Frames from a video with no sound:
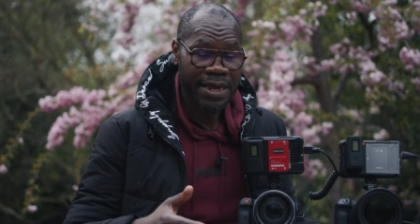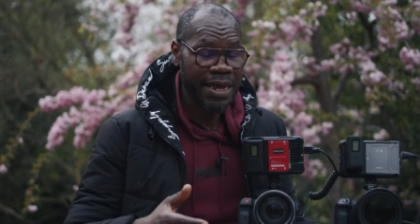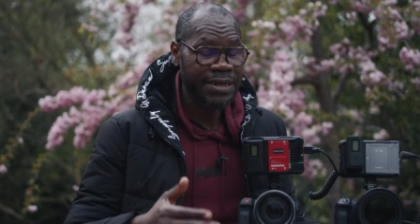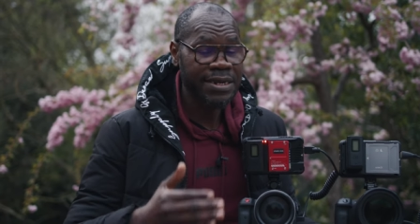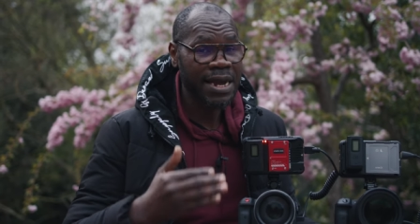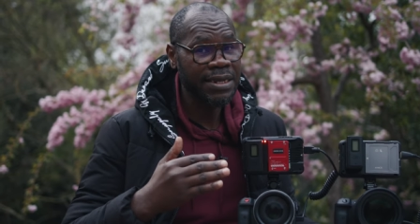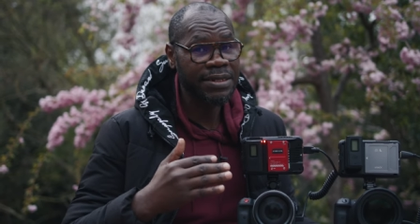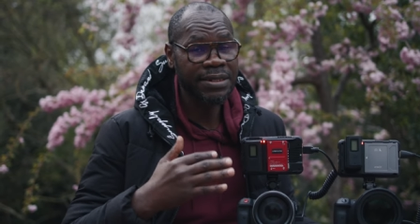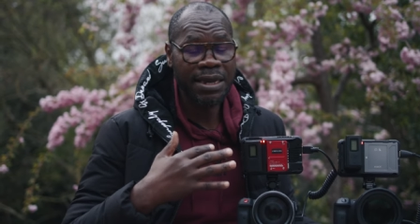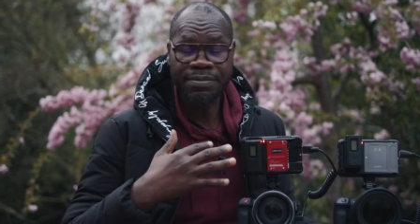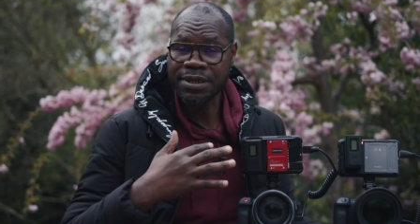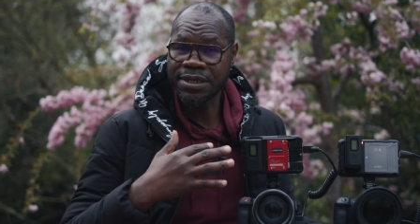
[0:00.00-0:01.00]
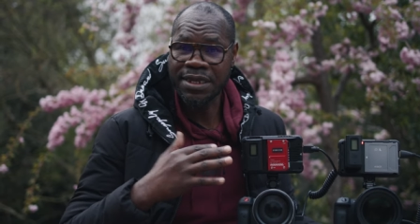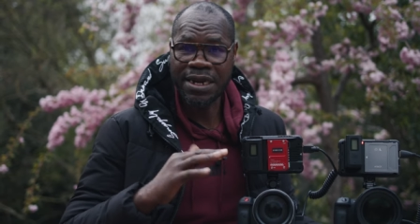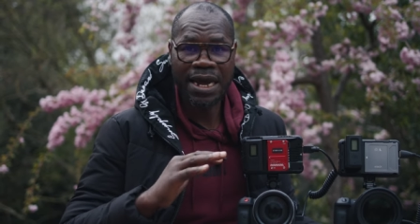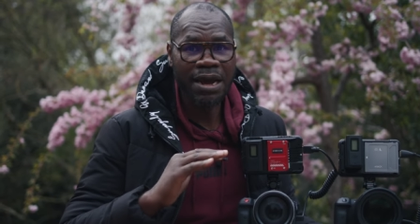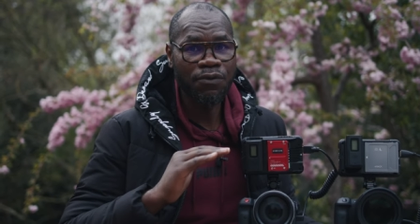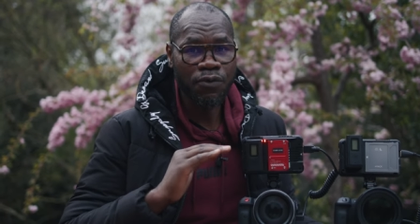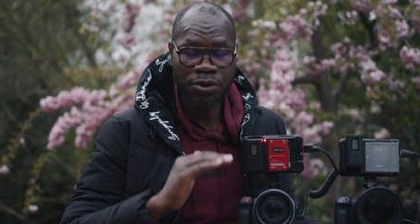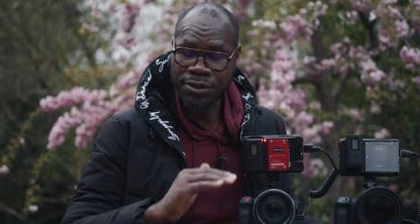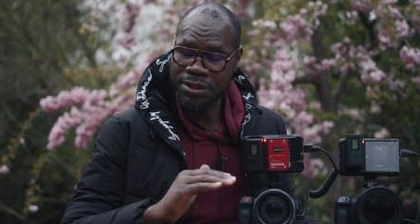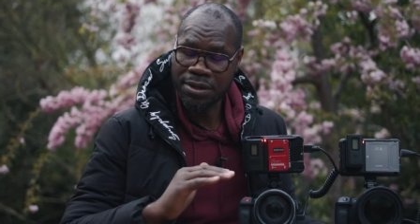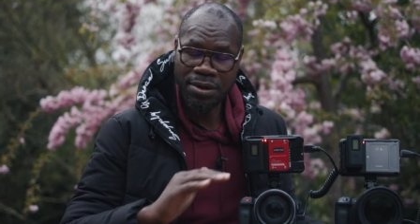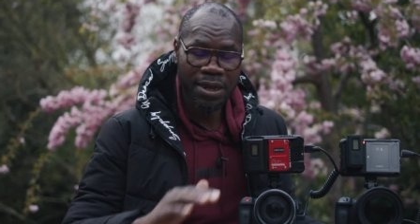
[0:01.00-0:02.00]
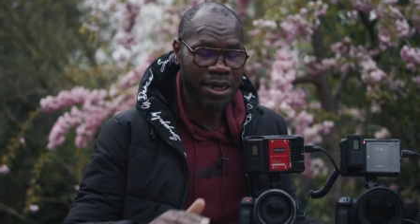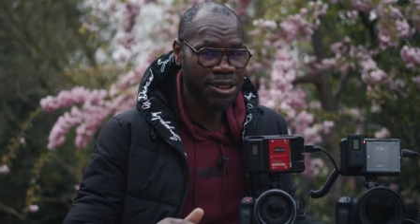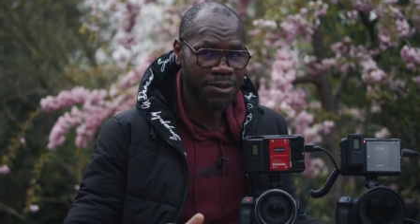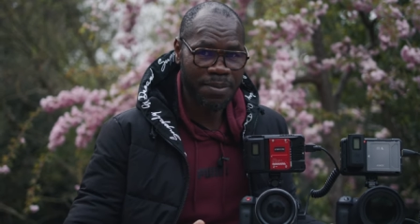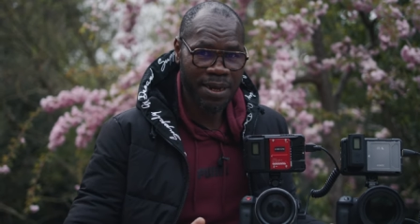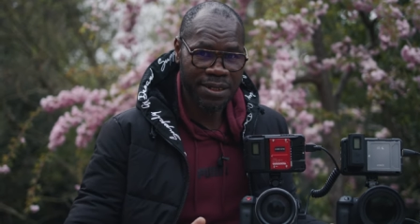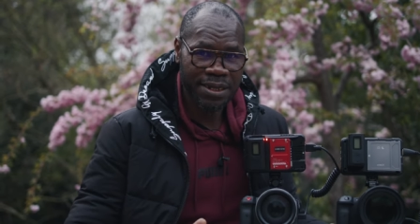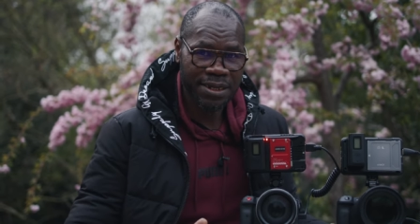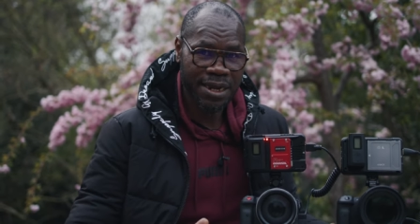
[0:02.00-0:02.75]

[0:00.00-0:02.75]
And that is something that I was not expecting.